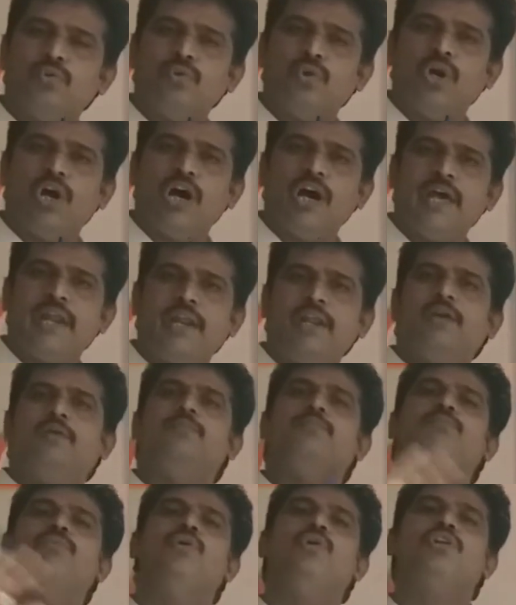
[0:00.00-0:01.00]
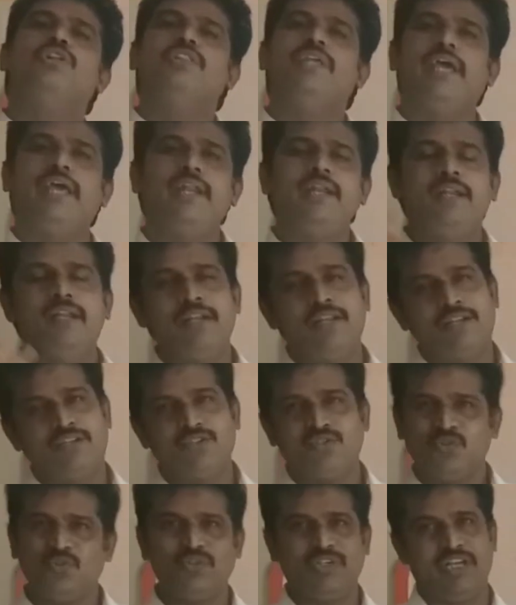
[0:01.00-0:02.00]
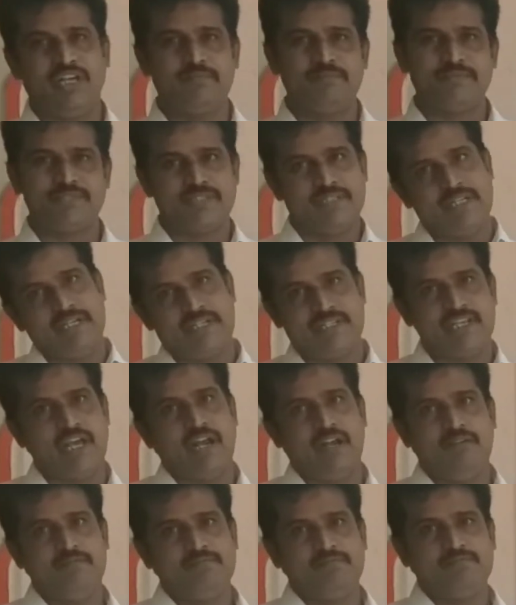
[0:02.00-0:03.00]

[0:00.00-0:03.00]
or more than 2 times. That's all.